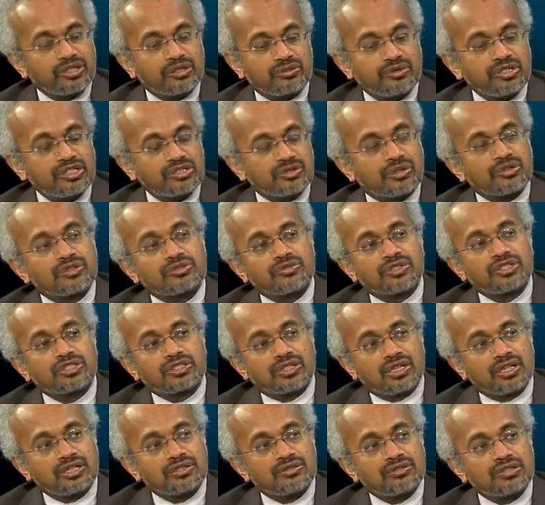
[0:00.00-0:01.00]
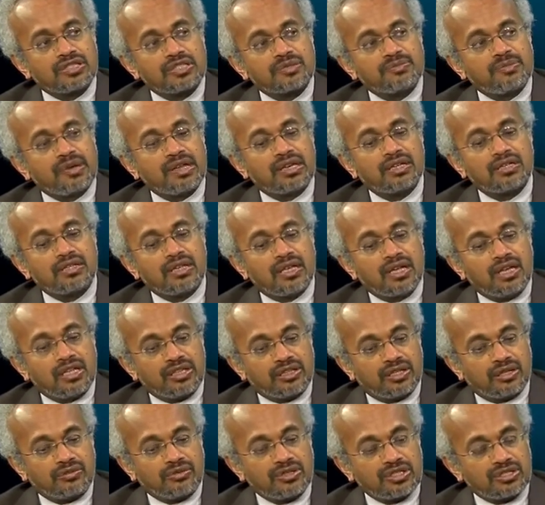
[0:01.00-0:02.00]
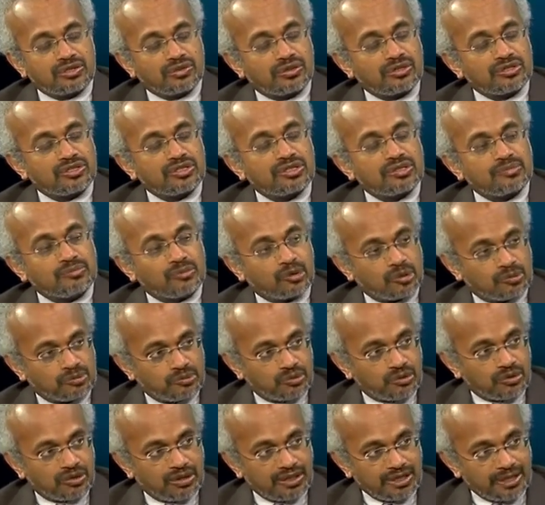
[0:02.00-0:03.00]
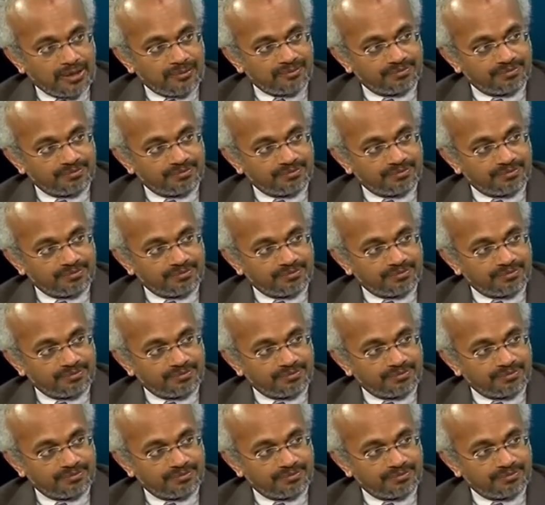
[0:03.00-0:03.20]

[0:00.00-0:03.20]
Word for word: the resource rich countries spend their resources more poorly.